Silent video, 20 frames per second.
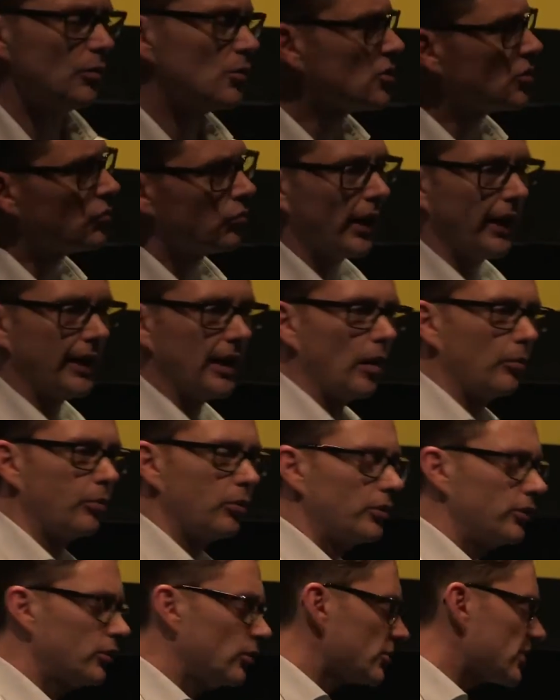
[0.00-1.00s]
it was a red
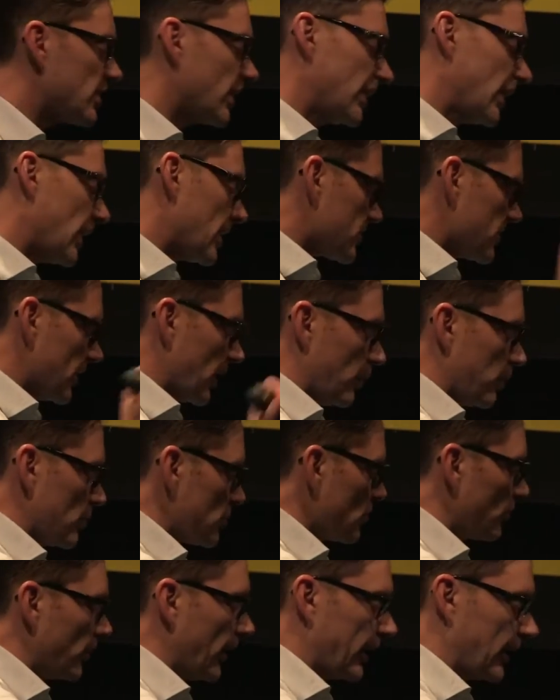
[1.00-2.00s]
apple, you'd all say, yes, an apple
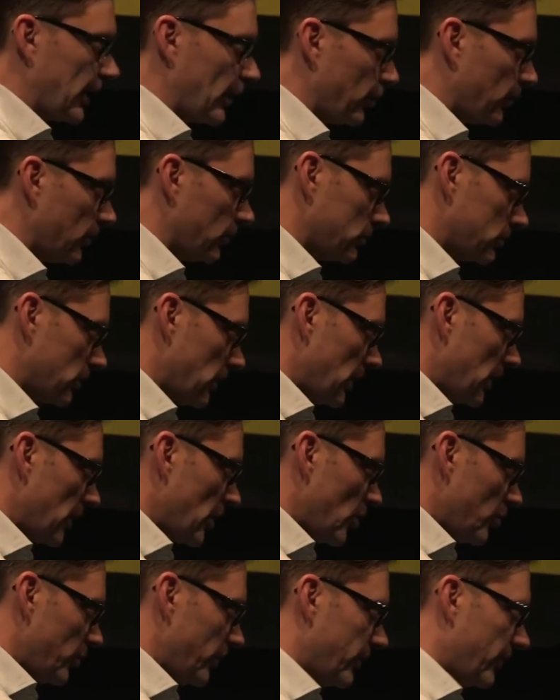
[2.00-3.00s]
is a red apple.
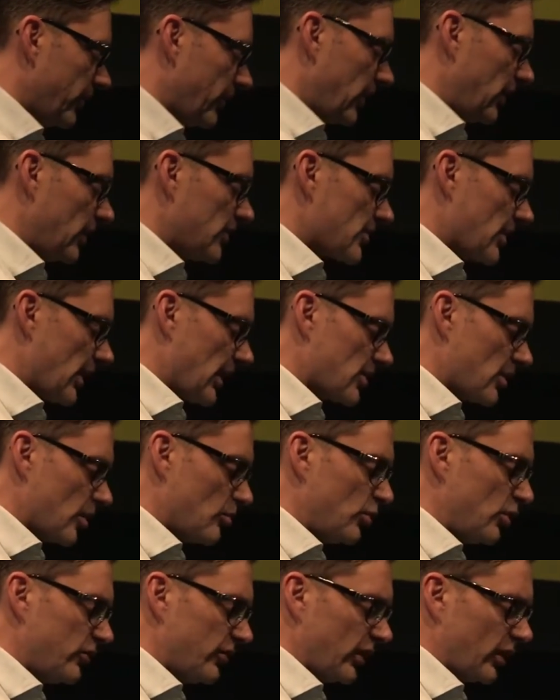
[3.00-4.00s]
But the thing is that as
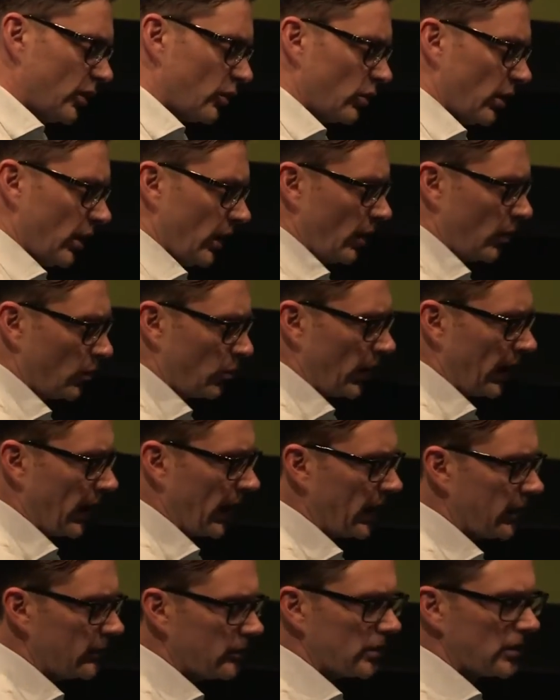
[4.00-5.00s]
I'm moving it
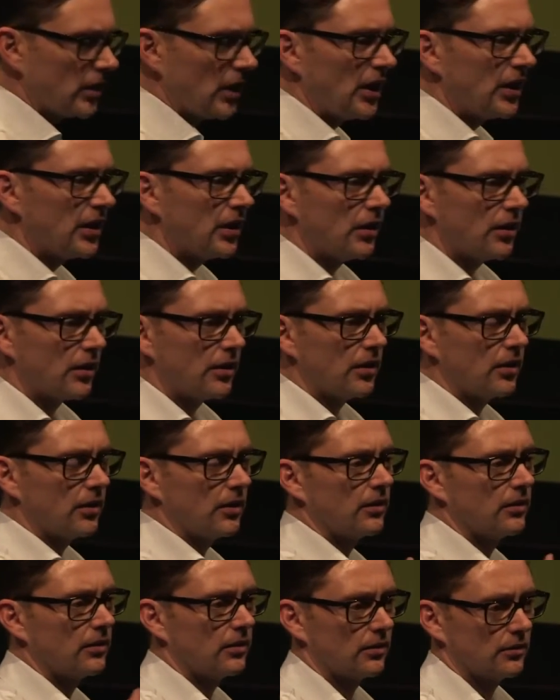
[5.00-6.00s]
around,
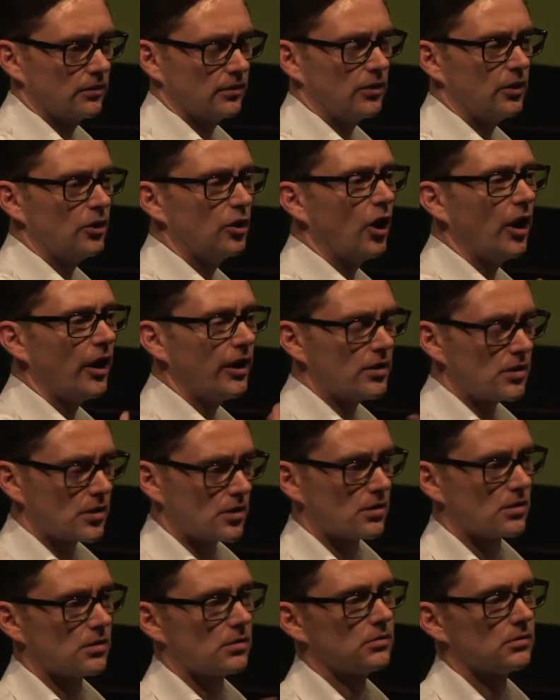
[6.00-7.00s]

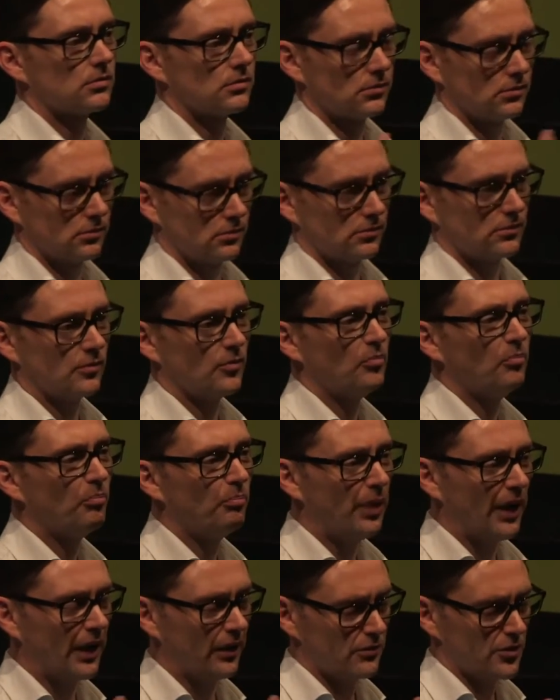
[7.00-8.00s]
light's
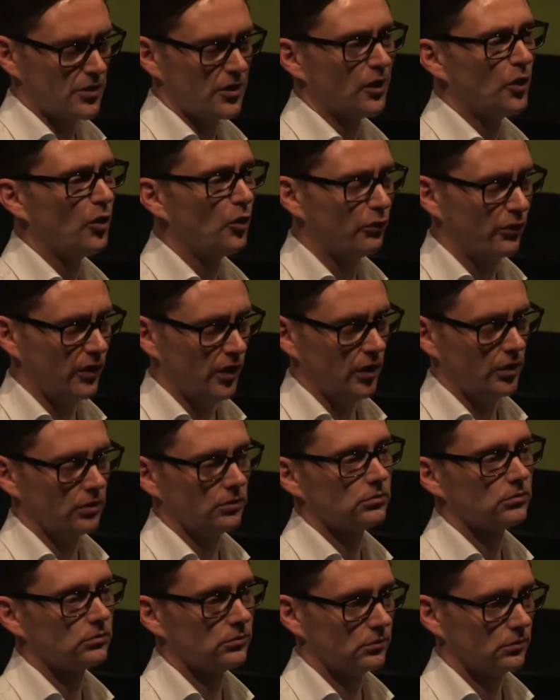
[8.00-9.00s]
bouncing off it,
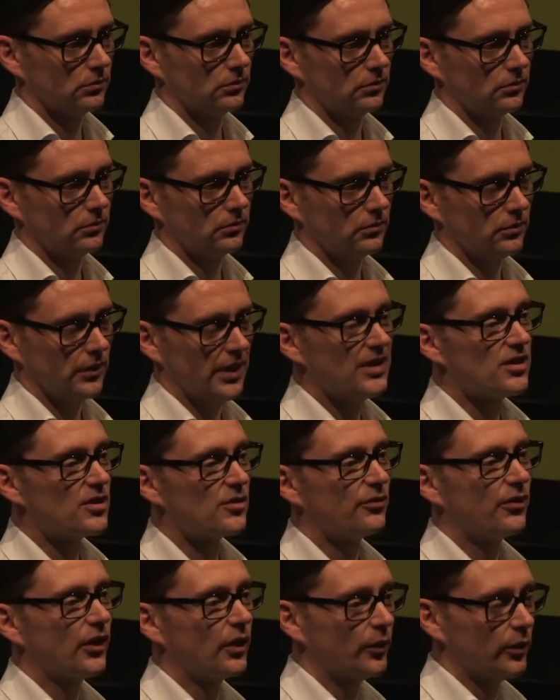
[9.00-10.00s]

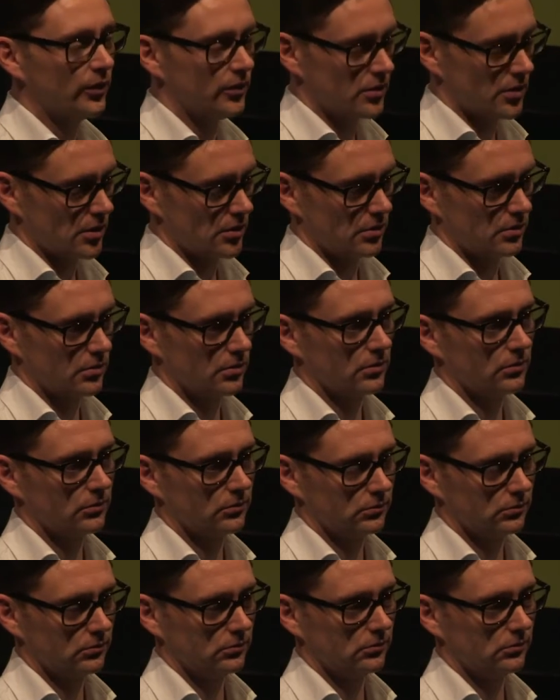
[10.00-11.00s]
interference,
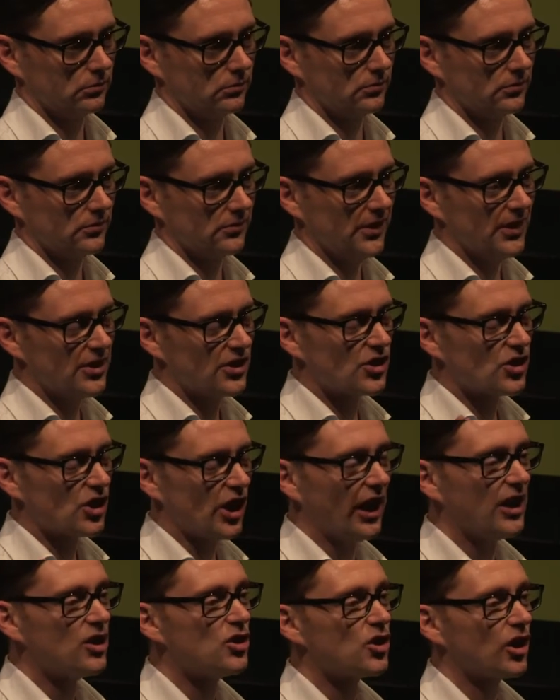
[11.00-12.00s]
it's
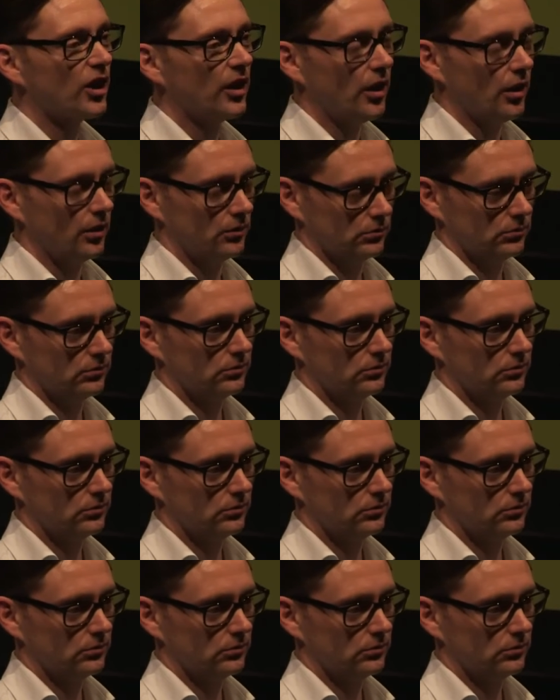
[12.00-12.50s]
changing it,